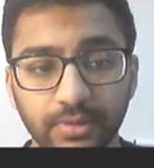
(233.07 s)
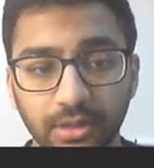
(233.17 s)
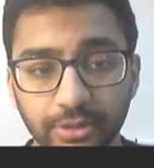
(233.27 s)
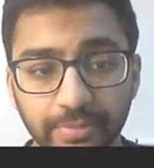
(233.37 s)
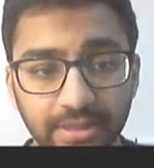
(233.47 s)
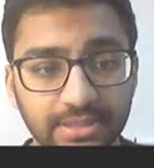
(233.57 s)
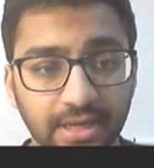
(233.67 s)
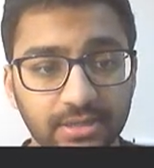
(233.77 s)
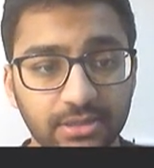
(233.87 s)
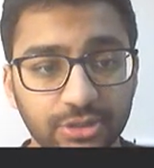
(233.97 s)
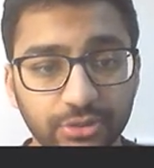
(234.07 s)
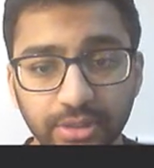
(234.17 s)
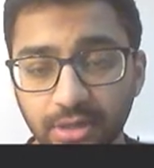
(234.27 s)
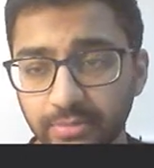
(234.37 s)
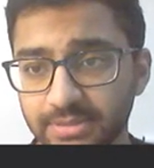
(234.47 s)
Other picks at
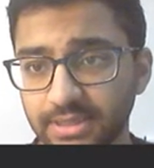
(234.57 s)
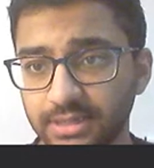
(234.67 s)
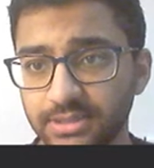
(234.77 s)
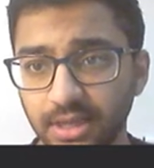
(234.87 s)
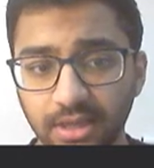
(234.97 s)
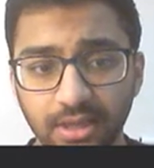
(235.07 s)
shooting guard besides